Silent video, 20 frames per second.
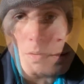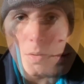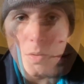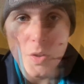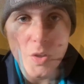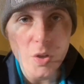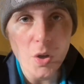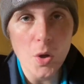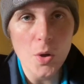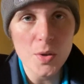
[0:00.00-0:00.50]

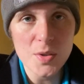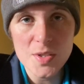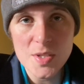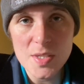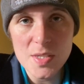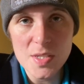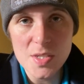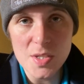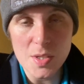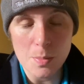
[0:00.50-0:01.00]
that
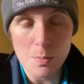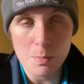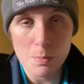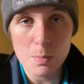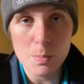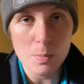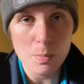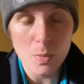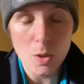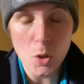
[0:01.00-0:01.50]
horses
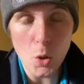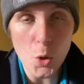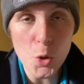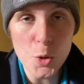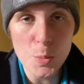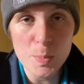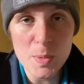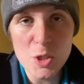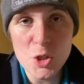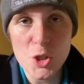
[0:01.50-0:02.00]

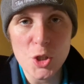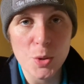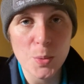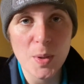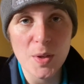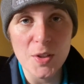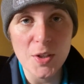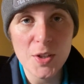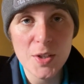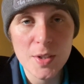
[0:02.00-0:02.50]
look
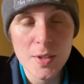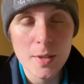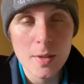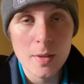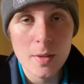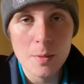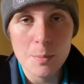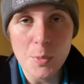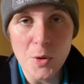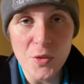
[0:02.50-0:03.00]
mature,
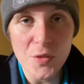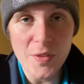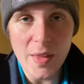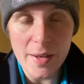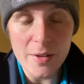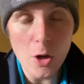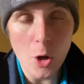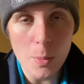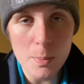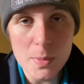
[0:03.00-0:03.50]
but they're
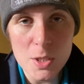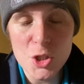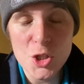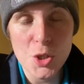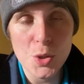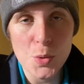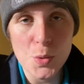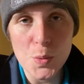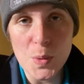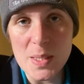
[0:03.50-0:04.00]
not
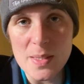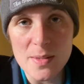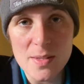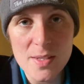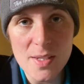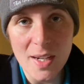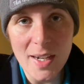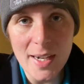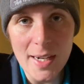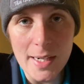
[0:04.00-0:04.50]
mature
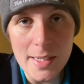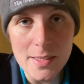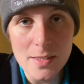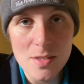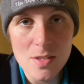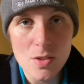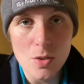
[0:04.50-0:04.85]
inside.